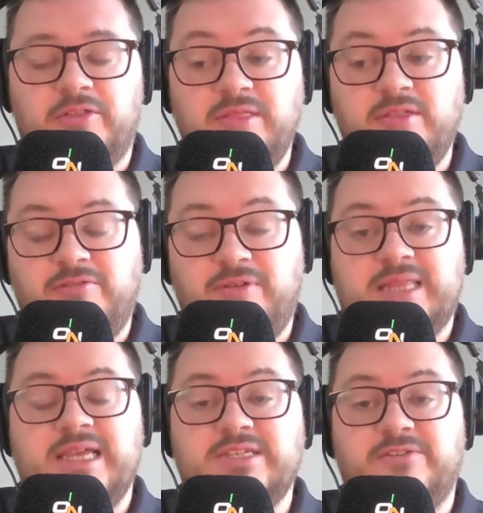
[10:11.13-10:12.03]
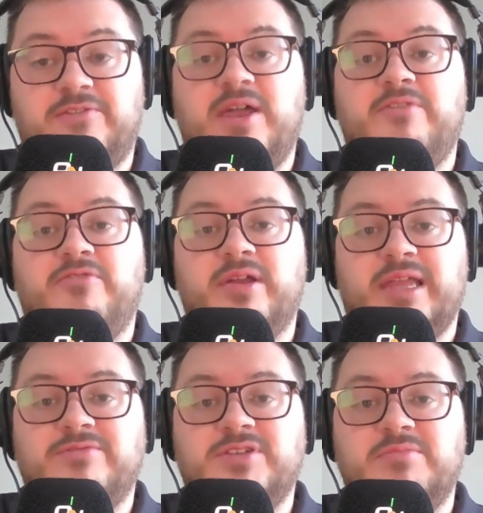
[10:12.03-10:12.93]
I think the fact that he's a
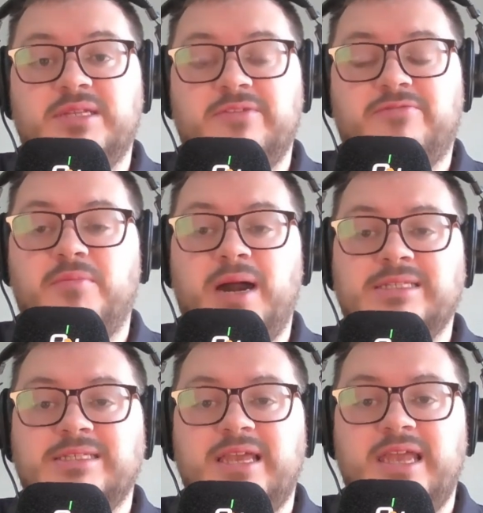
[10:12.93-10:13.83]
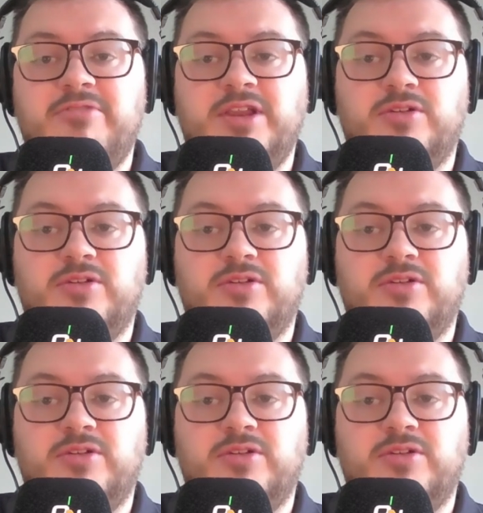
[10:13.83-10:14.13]
favourite gives him a different mindset here.